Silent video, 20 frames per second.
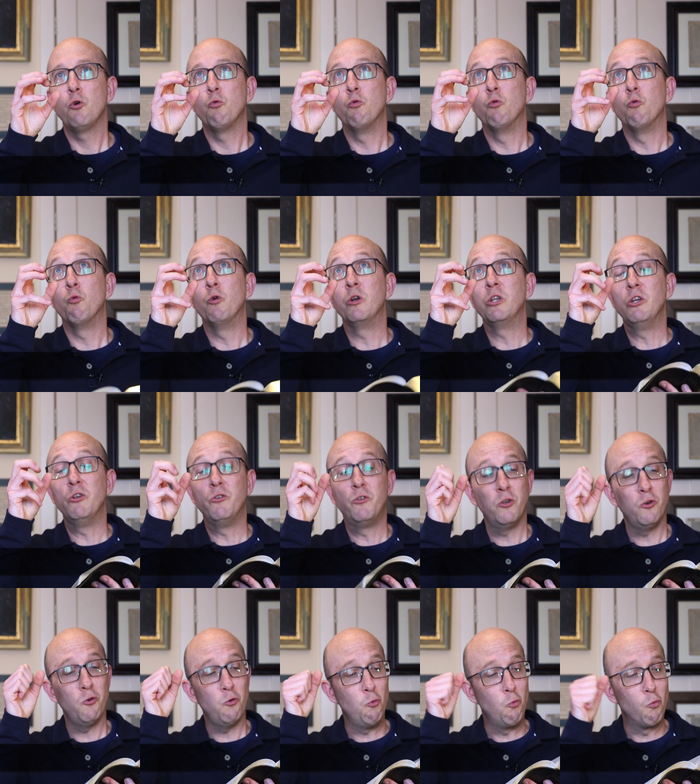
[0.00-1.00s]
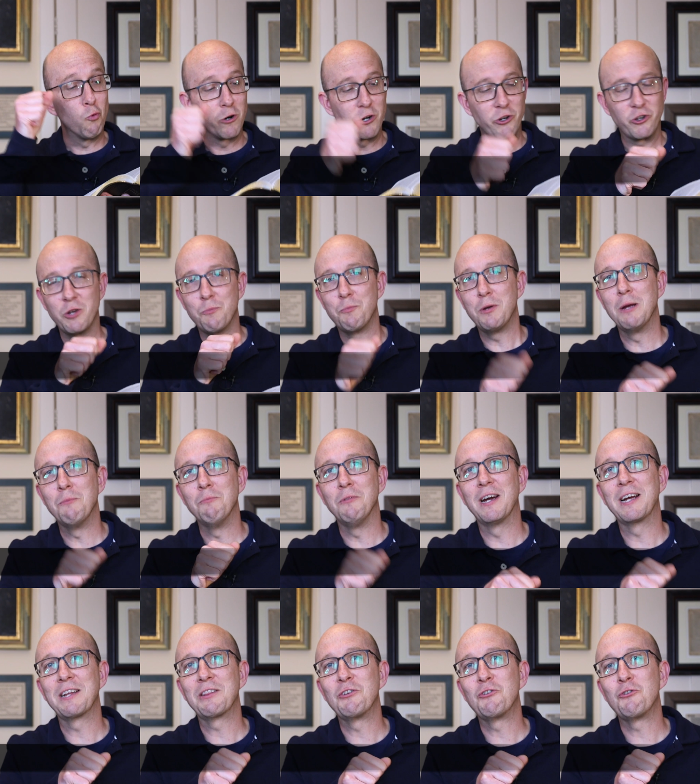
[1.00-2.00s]
when you do worship Him
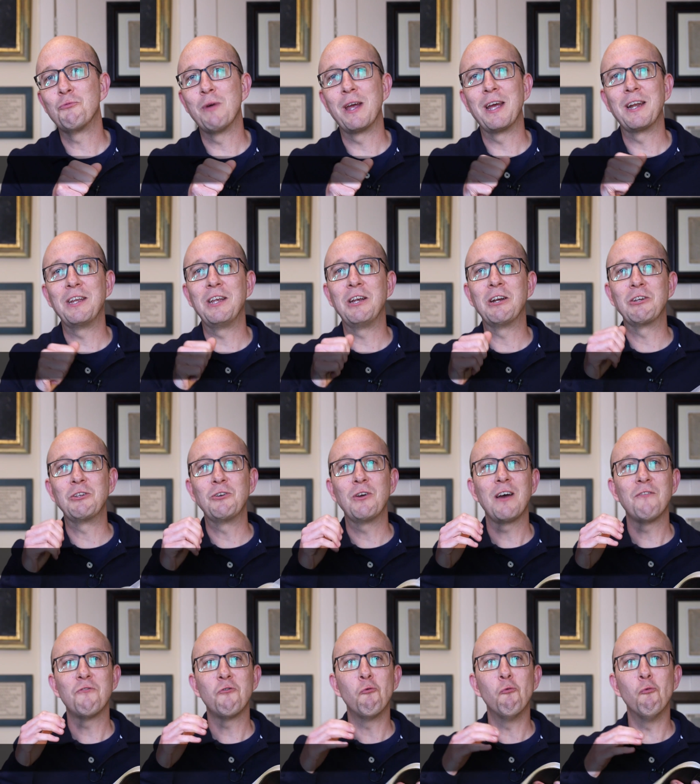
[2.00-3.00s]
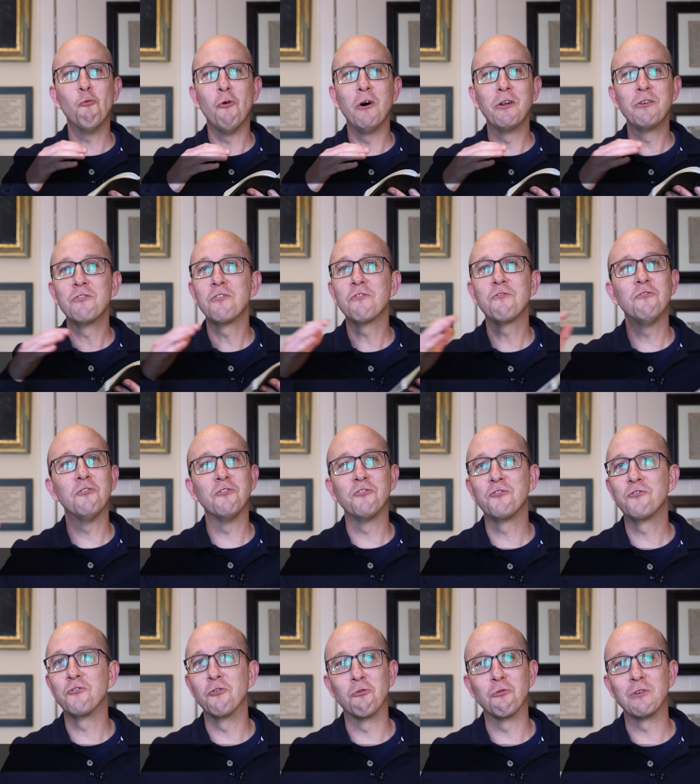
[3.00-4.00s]
like this man here, you have a wonderful
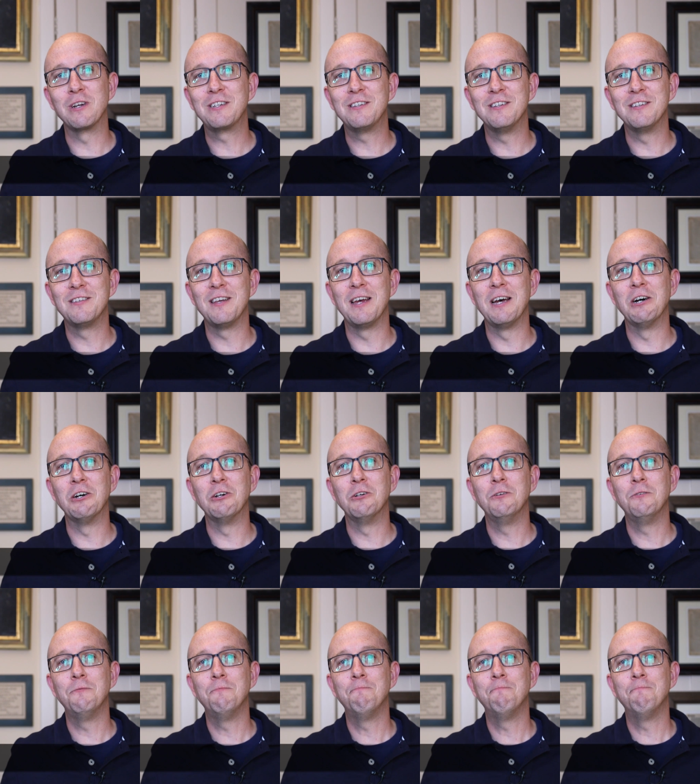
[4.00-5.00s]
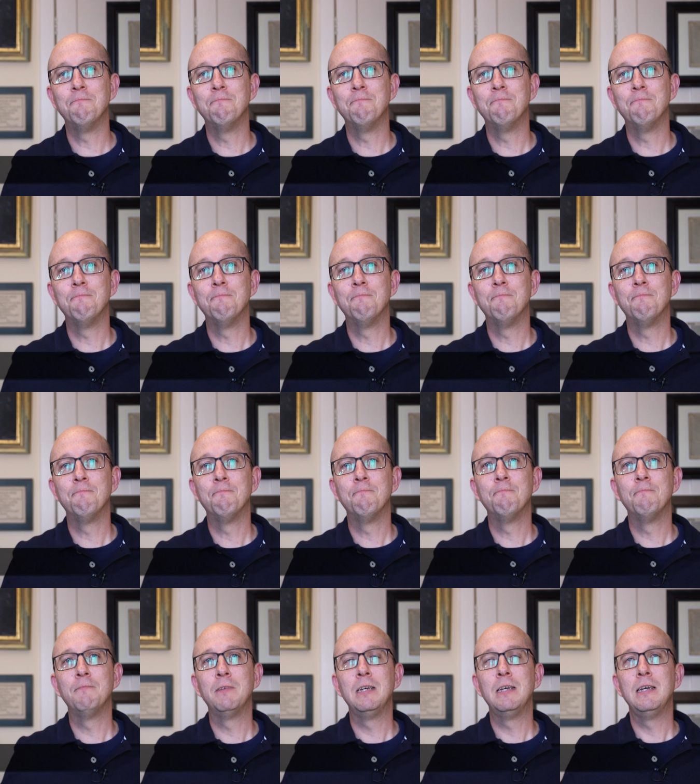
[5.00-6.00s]
story to tell.
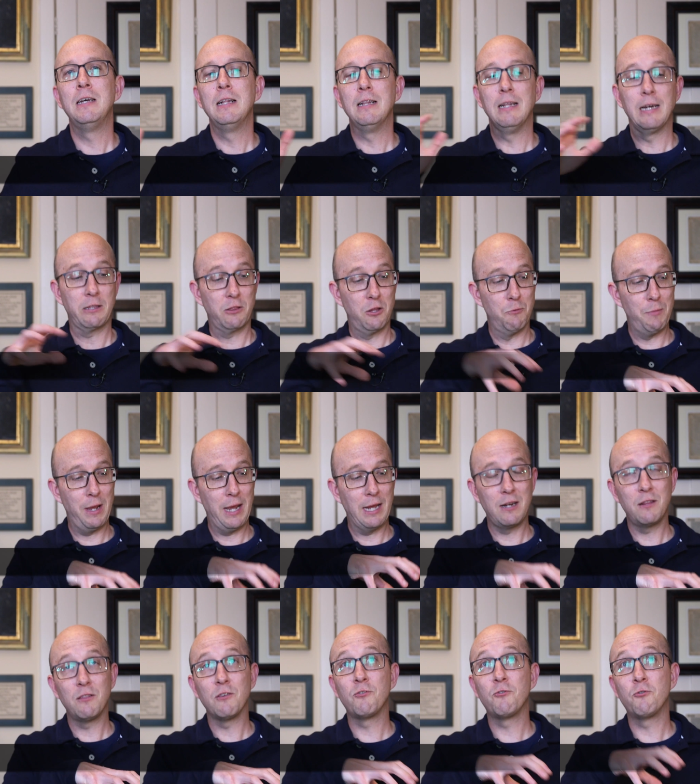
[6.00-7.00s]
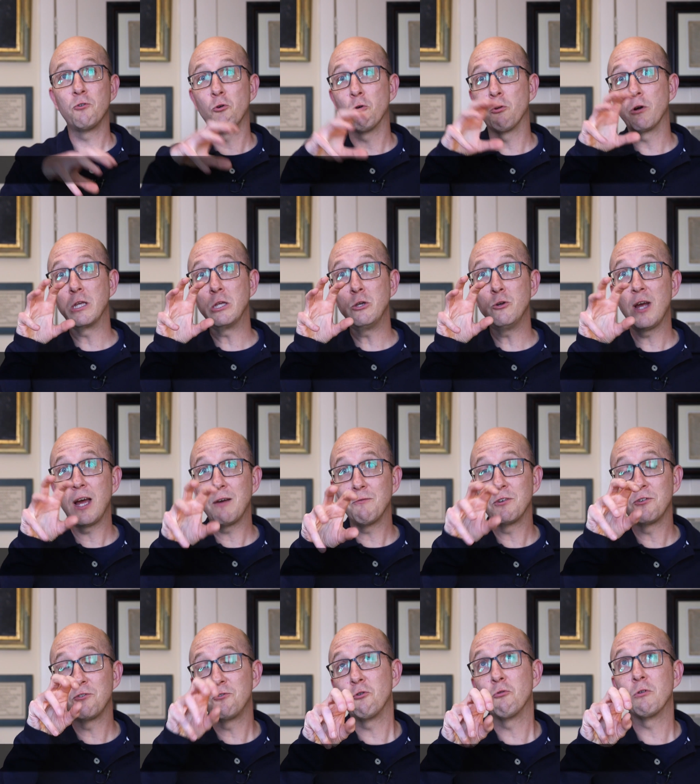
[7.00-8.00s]
Like the man in the story, you have
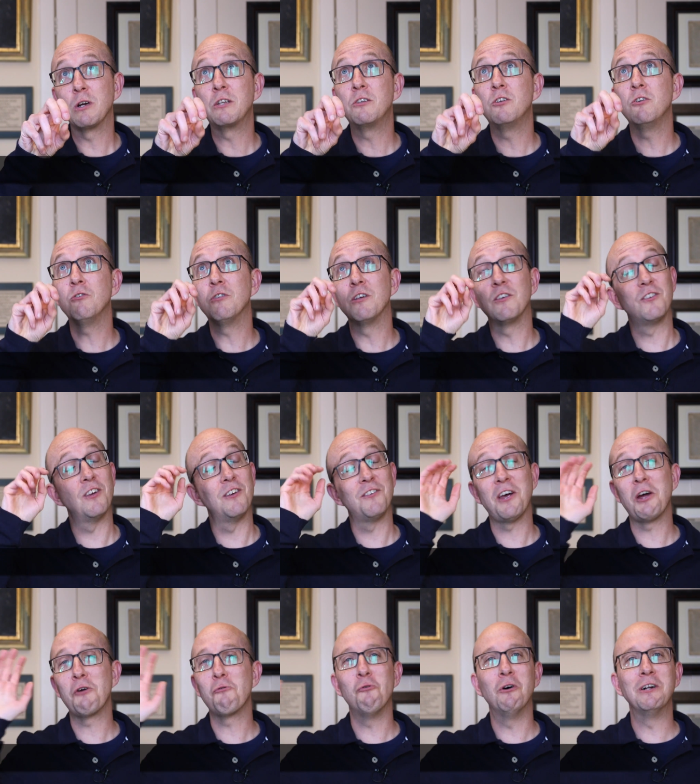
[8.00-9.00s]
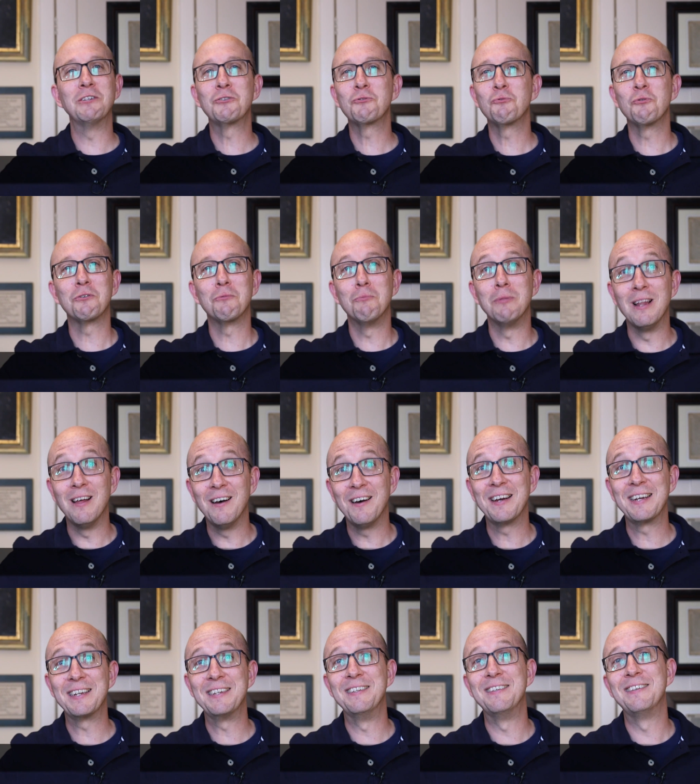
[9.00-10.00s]
a story too that says, "I once was
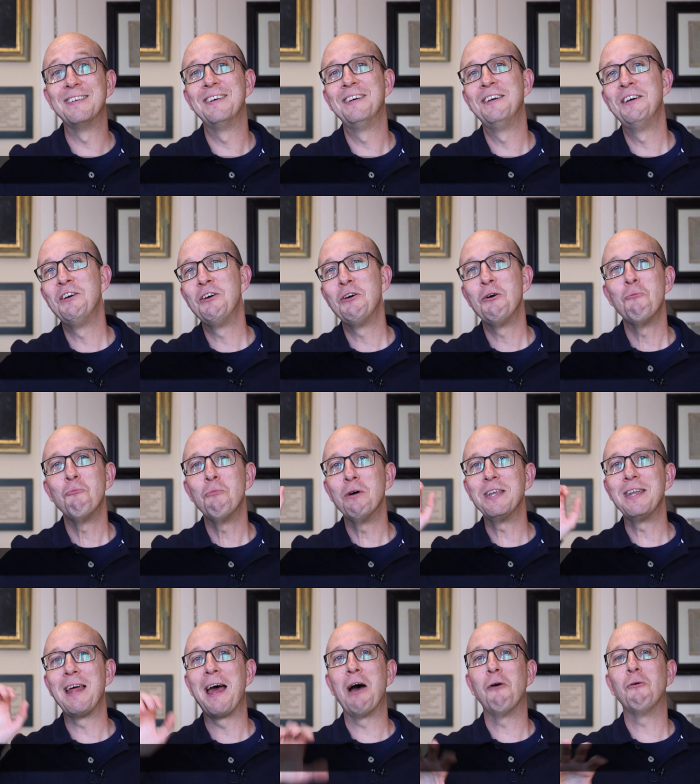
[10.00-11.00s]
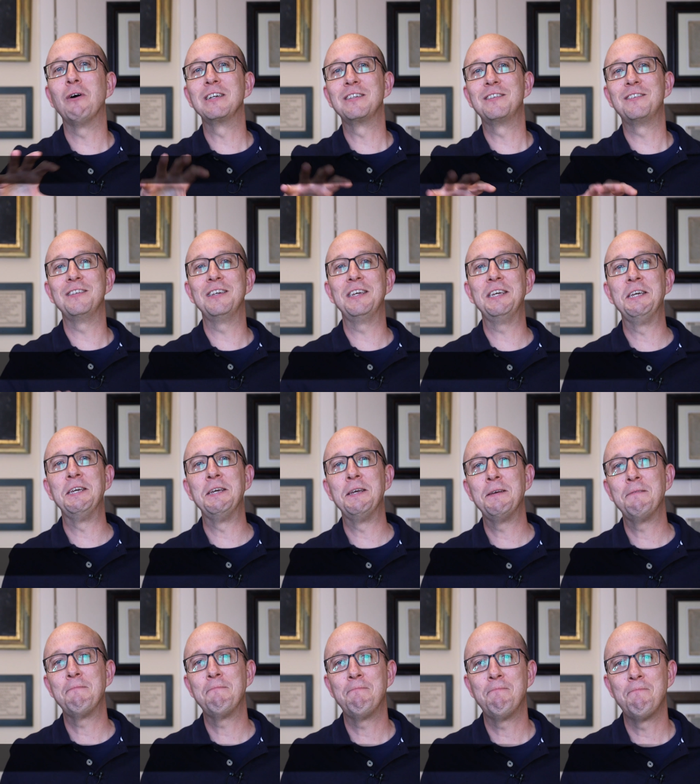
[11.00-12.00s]
blind, but now I see."
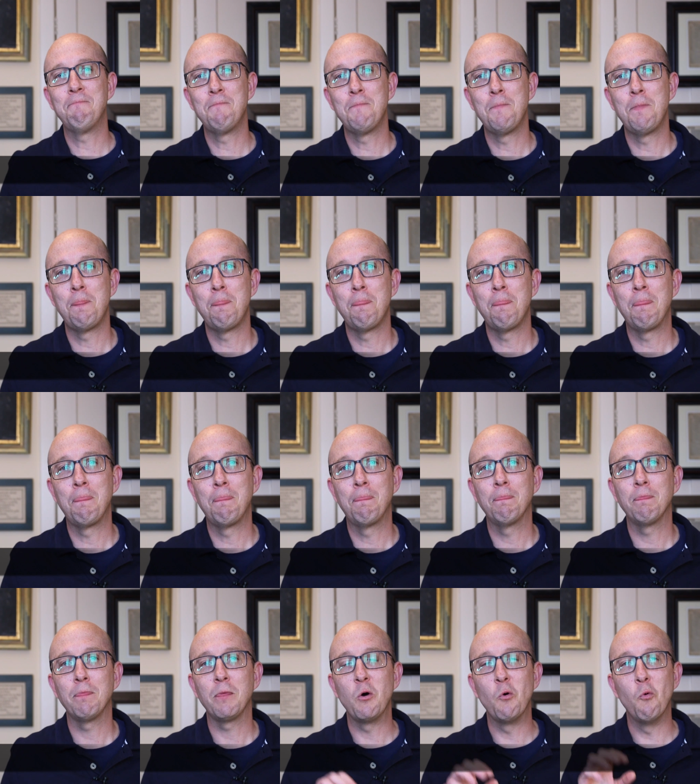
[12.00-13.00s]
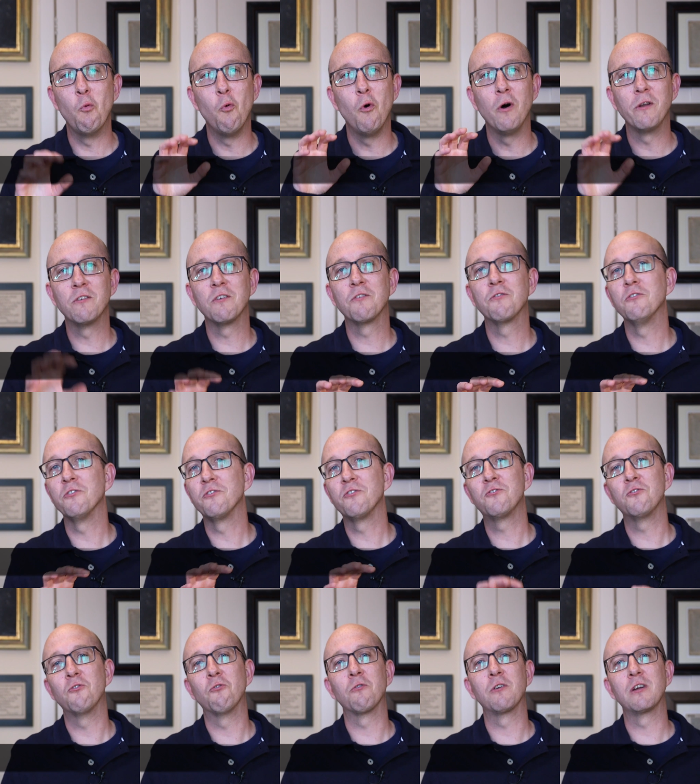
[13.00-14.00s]
a wonderful
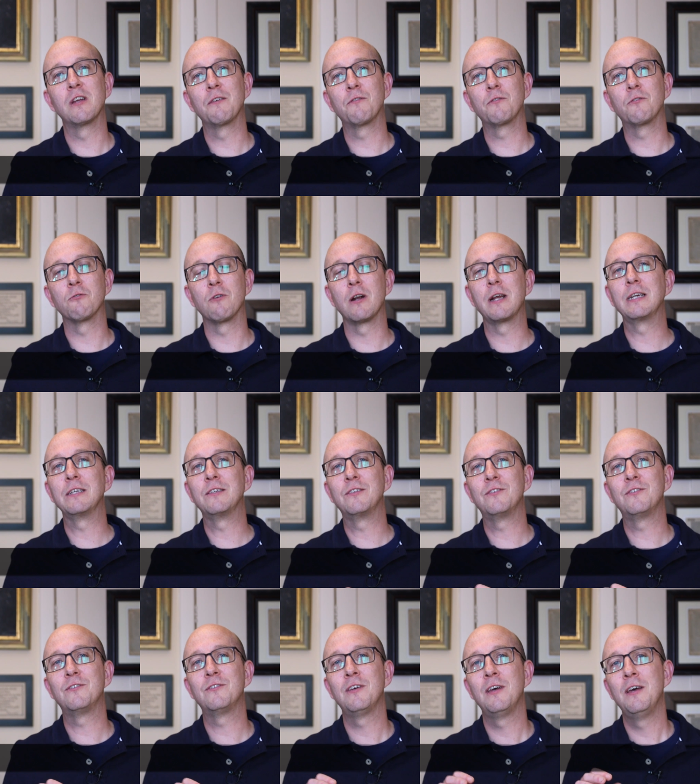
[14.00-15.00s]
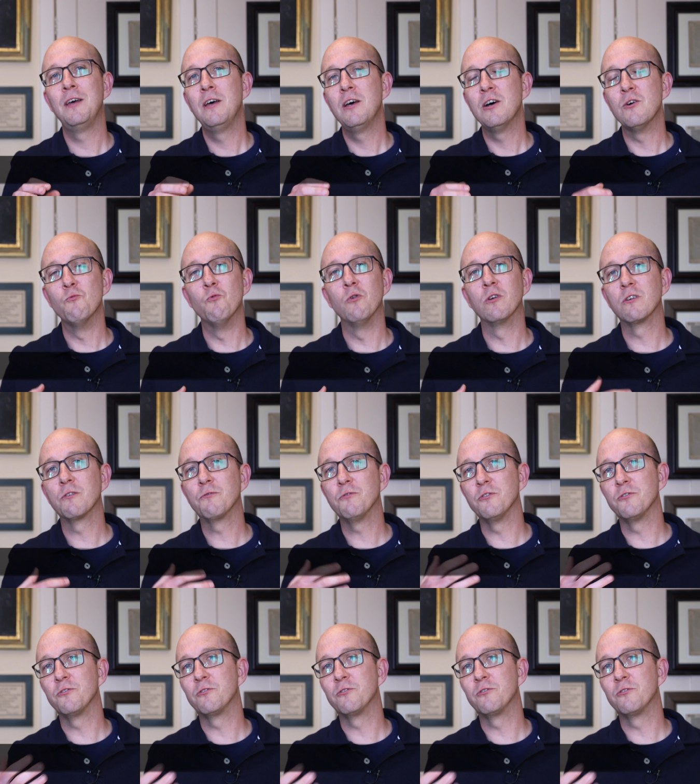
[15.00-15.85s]
story of grace, a wonderful